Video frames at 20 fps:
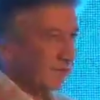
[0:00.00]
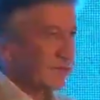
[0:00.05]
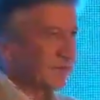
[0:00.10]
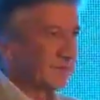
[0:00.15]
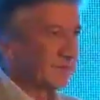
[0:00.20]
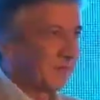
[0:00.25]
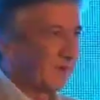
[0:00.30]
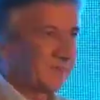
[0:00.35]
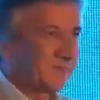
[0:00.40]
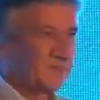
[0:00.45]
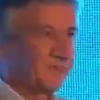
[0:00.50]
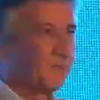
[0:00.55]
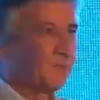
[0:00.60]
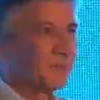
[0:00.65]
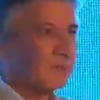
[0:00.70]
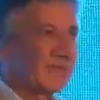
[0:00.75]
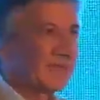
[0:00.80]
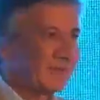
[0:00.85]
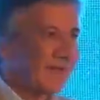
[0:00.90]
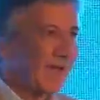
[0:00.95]
which is about
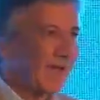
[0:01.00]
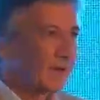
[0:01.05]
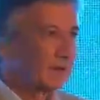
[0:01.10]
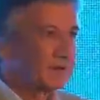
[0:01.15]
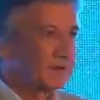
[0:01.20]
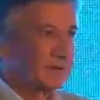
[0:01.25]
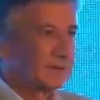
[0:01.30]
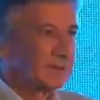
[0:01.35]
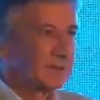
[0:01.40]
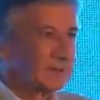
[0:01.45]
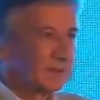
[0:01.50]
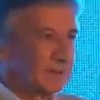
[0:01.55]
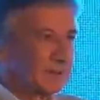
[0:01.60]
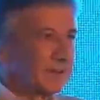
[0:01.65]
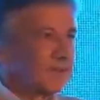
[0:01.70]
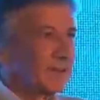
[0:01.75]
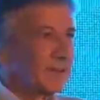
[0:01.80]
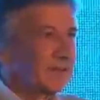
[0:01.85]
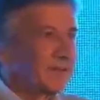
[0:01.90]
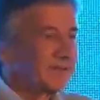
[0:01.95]
40,000
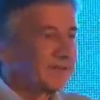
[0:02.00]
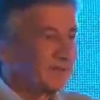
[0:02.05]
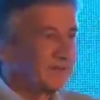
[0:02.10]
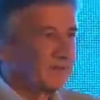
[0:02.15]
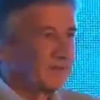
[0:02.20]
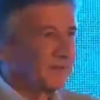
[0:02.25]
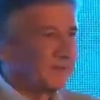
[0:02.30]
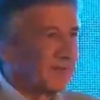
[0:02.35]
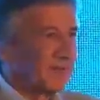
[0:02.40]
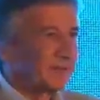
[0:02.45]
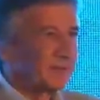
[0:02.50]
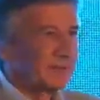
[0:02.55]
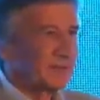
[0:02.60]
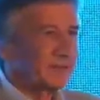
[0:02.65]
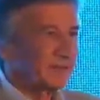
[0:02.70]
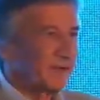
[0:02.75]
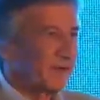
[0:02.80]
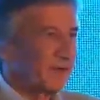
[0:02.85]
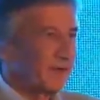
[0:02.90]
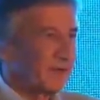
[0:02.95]
different people
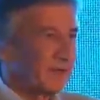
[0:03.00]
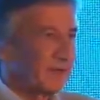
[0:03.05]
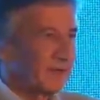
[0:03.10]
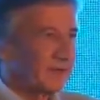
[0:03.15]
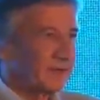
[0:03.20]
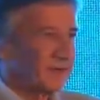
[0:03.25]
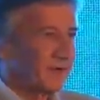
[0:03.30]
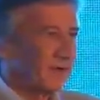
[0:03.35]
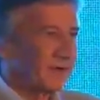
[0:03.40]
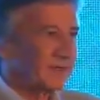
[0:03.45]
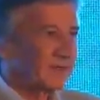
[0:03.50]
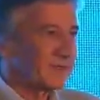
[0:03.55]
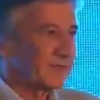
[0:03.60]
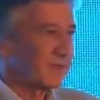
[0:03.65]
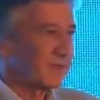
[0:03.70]
across